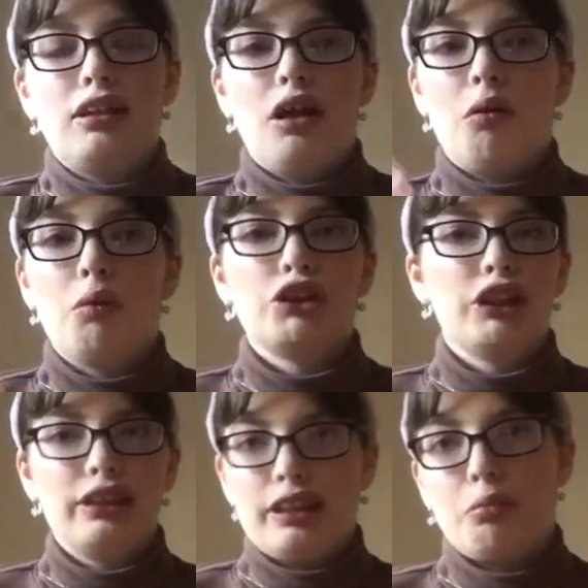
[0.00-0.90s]
You know, what
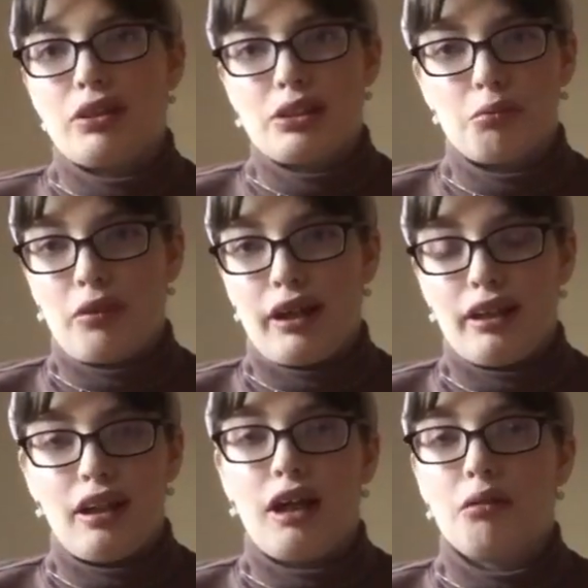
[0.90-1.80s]
she did wasn't
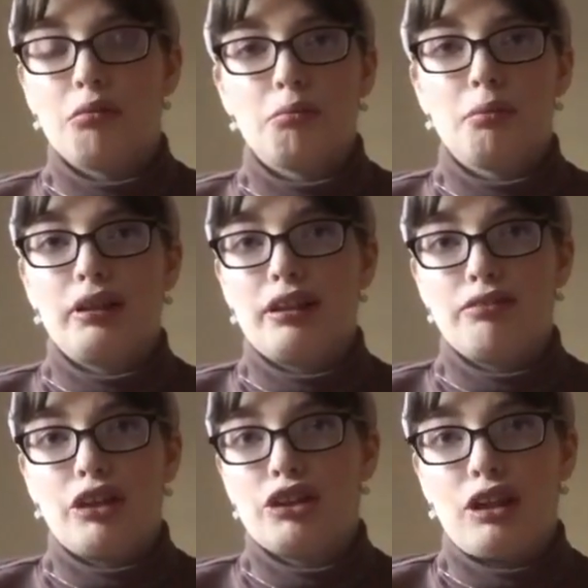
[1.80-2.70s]
right. I don't
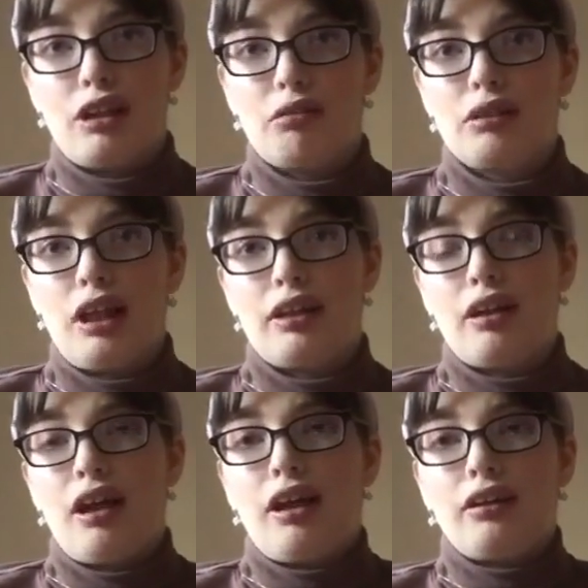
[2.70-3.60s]
believe that she, I don't, I,
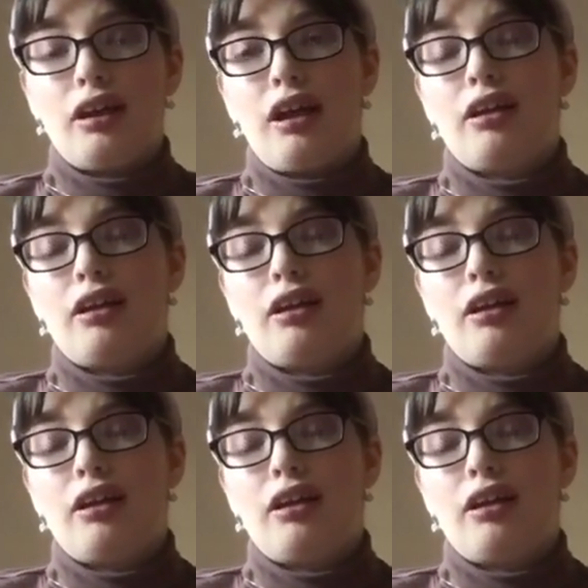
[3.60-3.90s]
I,